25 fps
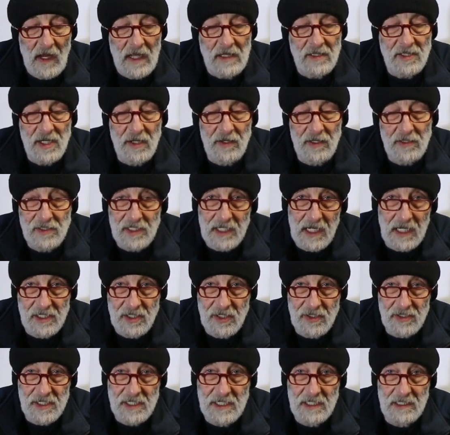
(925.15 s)
So those
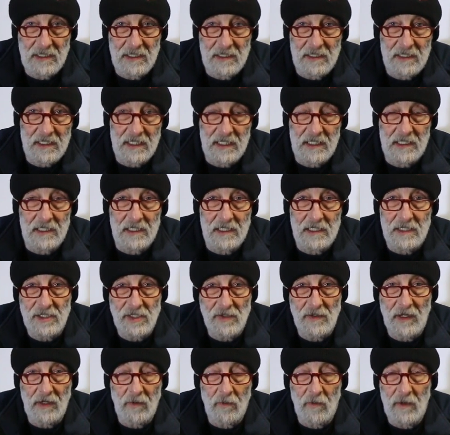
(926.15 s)
guys are still
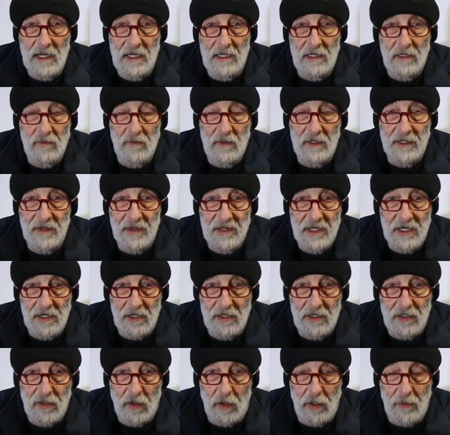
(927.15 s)
doing well with
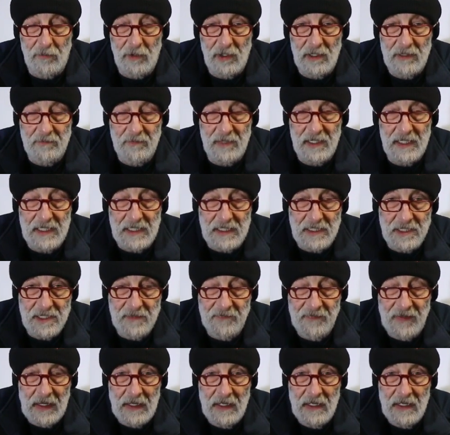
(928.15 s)
their corporate buddies.